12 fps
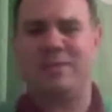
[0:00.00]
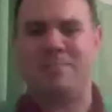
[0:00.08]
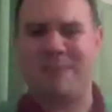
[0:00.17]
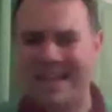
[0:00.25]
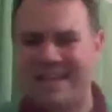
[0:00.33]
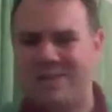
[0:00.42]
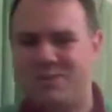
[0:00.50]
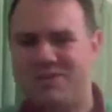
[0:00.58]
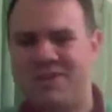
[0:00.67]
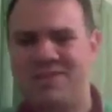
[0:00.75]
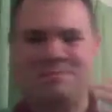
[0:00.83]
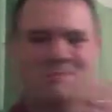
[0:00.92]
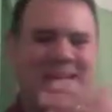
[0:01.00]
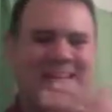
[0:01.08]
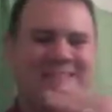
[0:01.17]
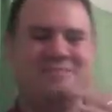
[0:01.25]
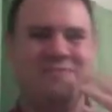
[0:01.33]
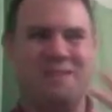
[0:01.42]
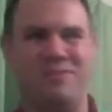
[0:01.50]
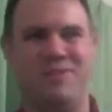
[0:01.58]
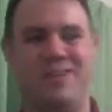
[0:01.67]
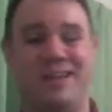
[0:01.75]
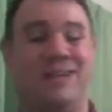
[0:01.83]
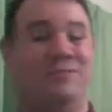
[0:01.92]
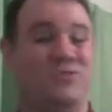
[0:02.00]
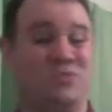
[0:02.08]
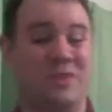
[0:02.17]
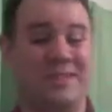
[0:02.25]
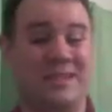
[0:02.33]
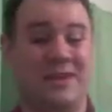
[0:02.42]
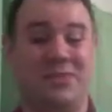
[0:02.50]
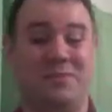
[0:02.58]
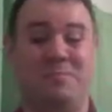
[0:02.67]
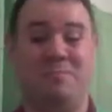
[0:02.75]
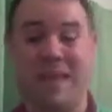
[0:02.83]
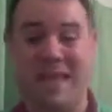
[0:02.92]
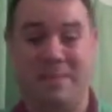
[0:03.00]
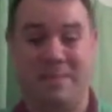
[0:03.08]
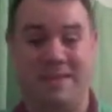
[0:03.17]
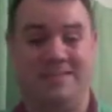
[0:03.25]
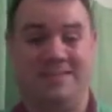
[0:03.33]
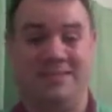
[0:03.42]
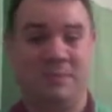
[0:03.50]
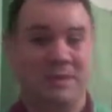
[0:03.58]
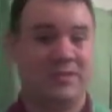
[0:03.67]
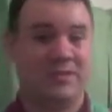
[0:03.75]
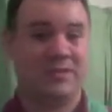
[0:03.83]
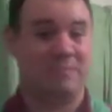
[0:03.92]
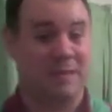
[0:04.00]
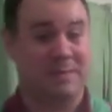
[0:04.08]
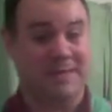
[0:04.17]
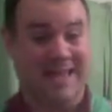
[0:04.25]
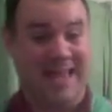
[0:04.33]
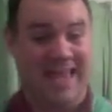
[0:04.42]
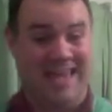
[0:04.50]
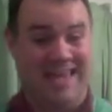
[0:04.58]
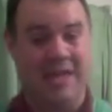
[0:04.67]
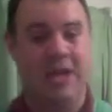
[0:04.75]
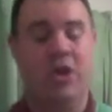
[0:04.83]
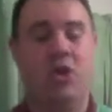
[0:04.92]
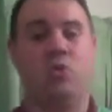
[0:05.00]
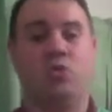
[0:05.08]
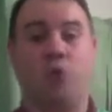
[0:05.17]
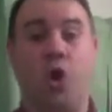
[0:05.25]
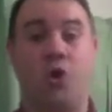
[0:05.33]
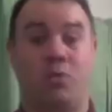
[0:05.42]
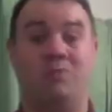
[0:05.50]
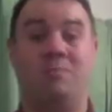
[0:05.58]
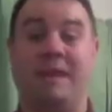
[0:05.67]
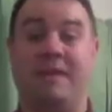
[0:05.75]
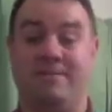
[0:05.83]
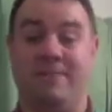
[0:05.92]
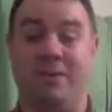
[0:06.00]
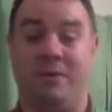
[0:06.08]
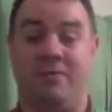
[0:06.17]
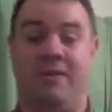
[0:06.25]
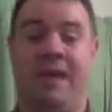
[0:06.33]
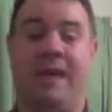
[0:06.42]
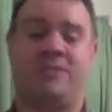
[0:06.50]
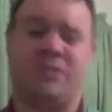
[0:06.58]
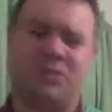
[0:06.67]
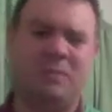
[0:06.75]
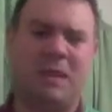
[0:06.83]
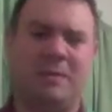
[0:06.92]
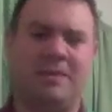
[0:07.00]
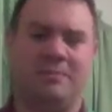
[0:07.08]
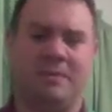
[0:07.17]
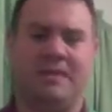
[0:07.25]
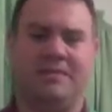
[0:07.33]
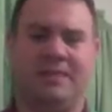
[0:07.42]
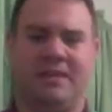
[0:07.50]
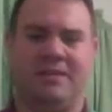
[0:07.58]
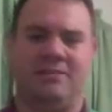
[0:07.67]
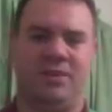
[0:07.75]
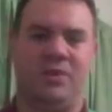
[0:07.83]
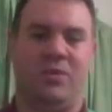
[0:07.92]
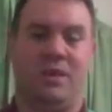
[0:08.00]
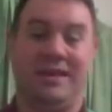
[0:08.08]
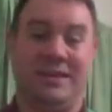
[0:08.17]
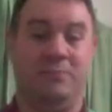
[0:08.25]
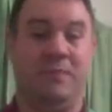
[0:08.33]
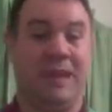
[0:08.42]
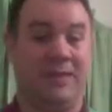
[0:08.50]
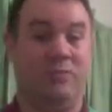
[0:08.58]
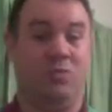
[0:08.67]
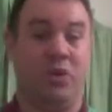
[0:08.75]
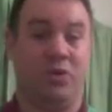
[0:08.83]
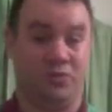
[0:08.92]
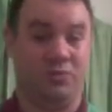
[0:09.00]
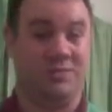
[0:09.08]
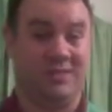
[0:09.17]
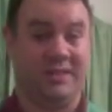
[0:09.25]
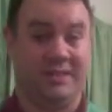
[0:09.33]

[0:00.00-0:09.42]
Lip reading: Amanda was on the mend, the fever had kind of stressed out the babies, especially baby A, whose heart was beating very fast. So was baby B's, even though his bag of waters was still